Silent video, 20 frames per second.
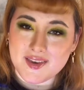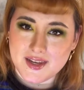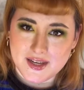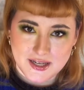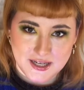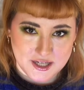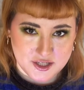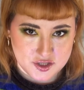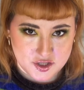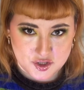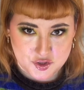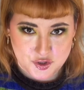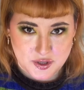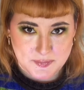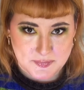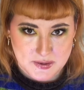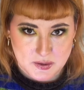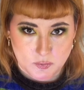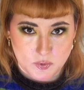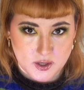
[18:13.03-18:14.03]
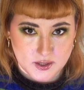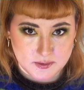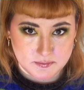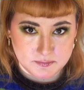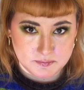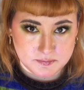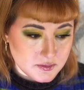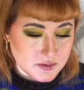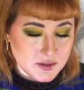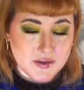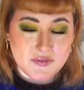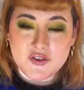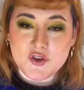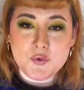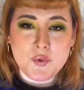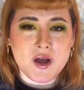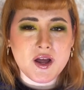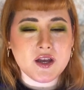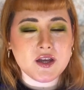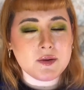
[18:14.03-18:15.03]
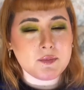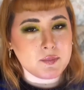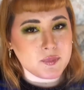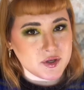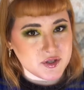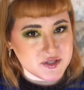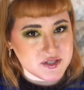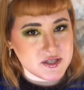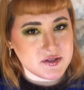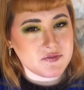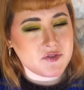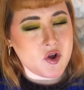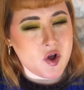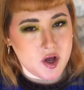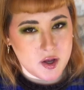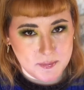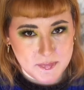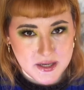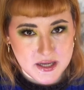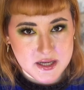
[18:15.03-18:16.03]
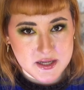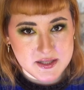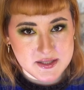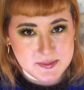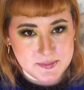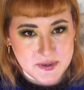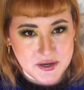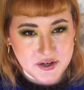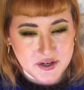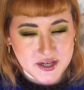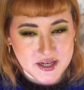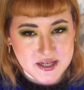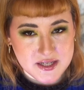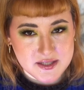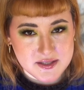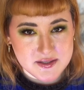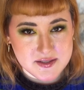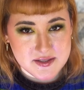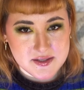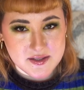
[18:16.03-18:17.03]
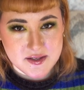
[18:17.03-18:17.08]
Here's a trippy one. If you want an immersive calming experience,